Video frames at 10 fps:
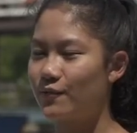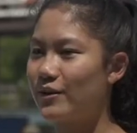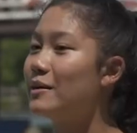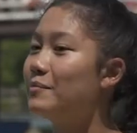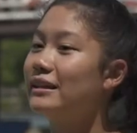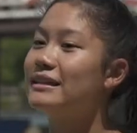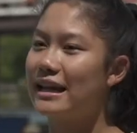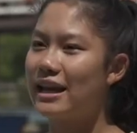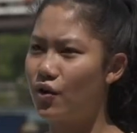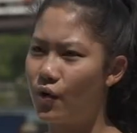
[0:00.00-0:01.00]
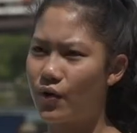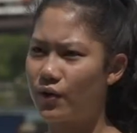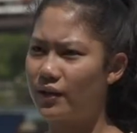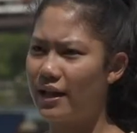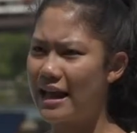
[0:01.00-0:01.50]
rehabilitating
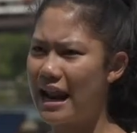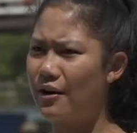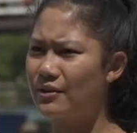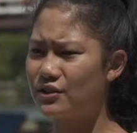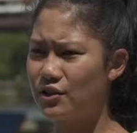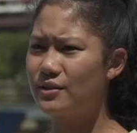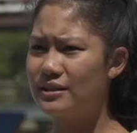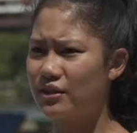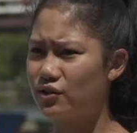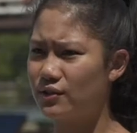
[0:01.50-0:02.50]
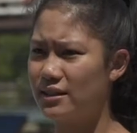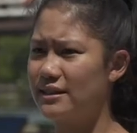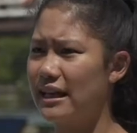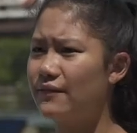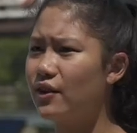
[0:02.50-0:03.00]
coral and how it's so essential to
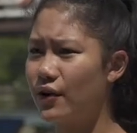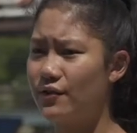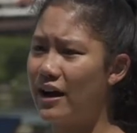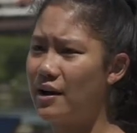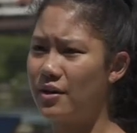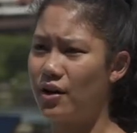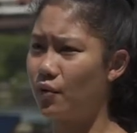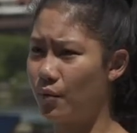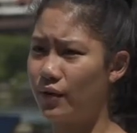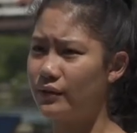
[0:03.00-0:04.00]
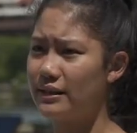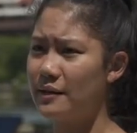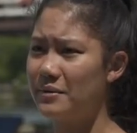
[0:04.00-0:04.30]
saving our environment and our world.